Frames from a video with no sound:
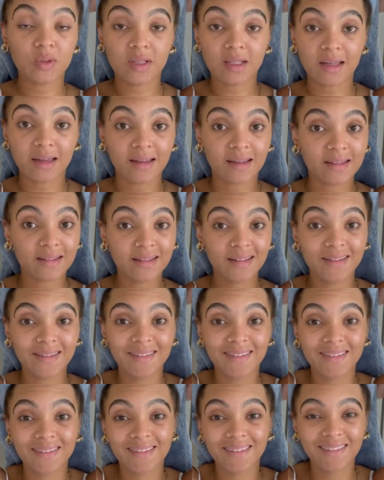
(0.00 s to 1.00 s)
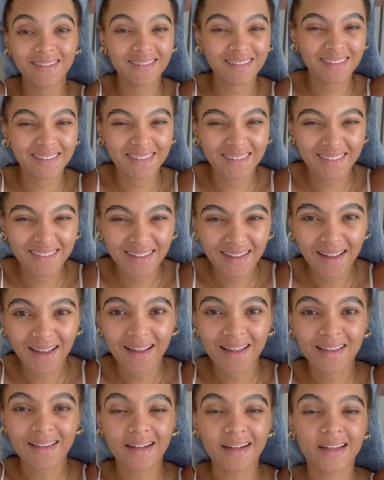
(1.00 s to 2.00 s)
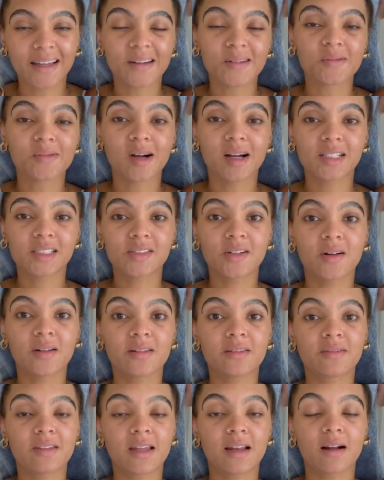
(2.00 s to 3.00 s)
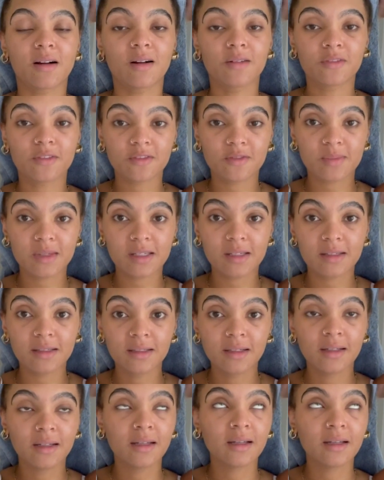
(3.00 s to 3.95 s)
glad that I got to wash all of that off of me.